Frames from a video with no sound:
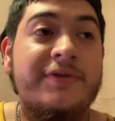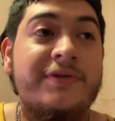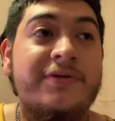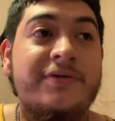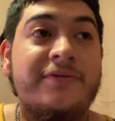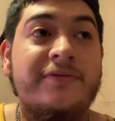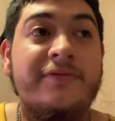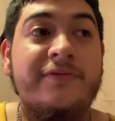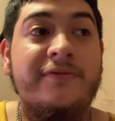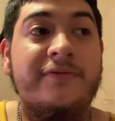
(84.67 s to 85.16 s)

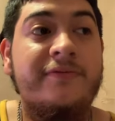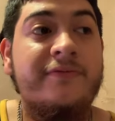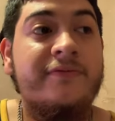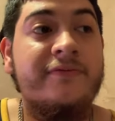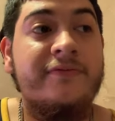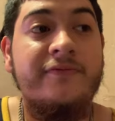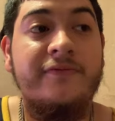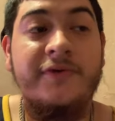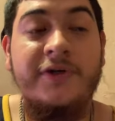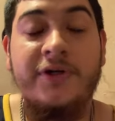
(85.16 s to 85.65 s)
to
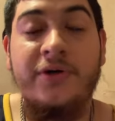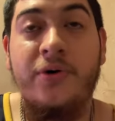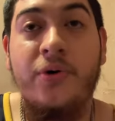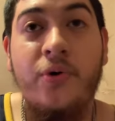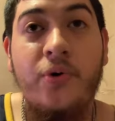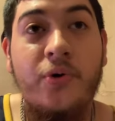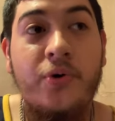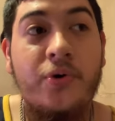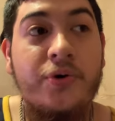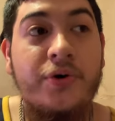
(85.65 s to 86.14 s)

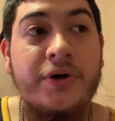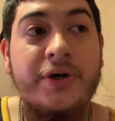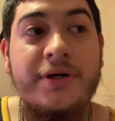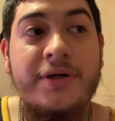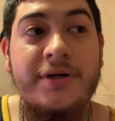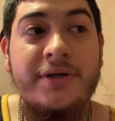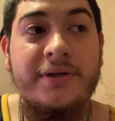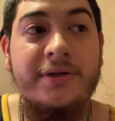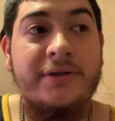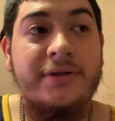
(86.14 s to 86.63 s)
record
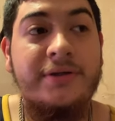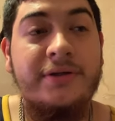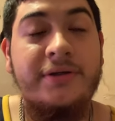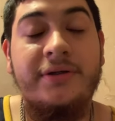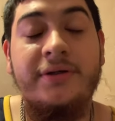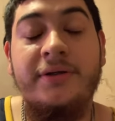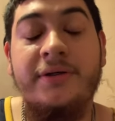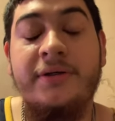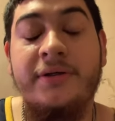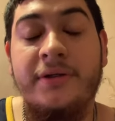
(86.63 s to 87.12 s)

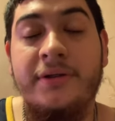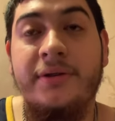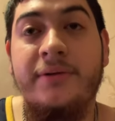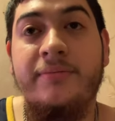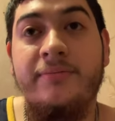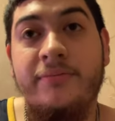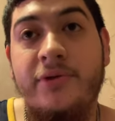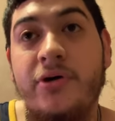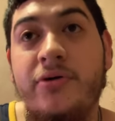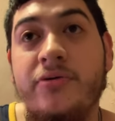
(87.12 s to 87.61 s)
and
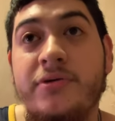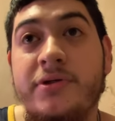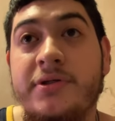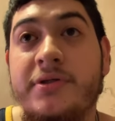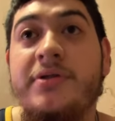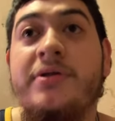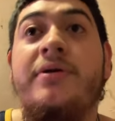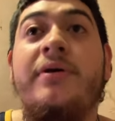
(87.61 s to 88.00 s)
post.